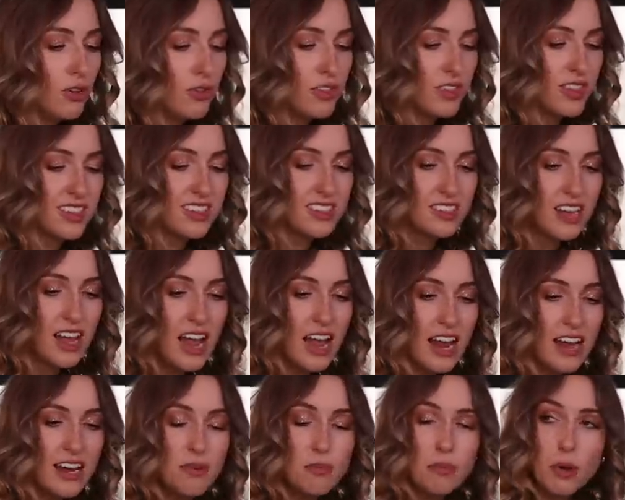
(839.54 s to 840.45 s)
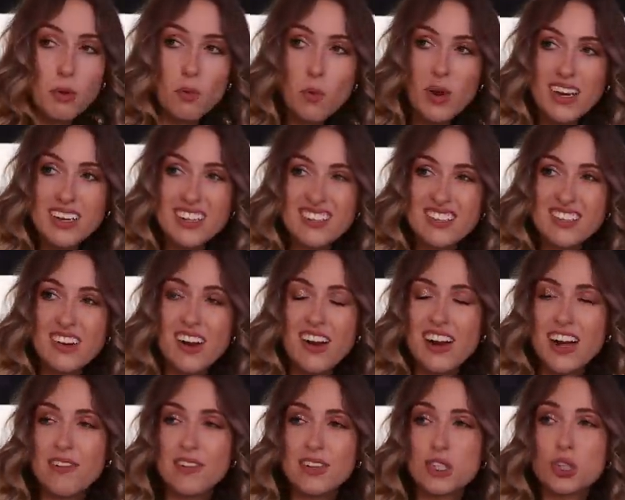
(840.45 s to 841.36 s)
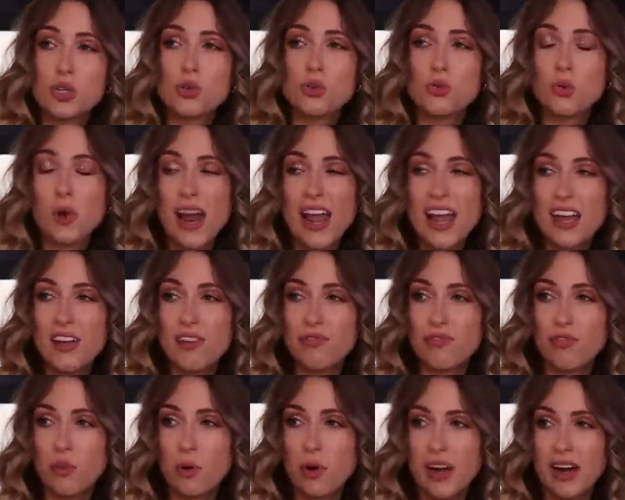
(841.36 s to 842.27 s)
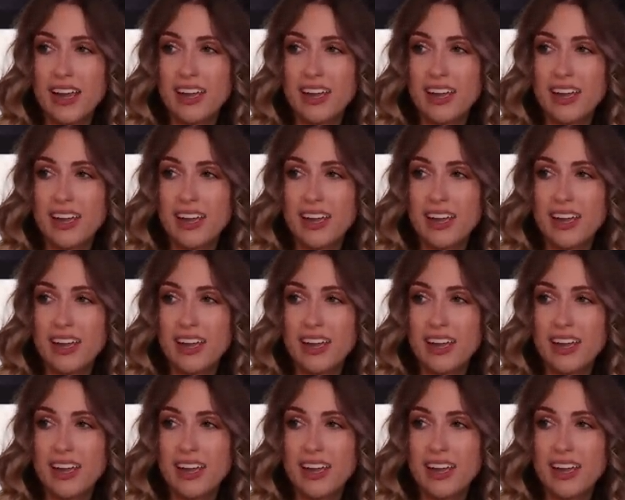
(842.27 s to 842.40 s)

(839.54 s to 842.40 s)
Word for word: over the side, but one does not have a tray for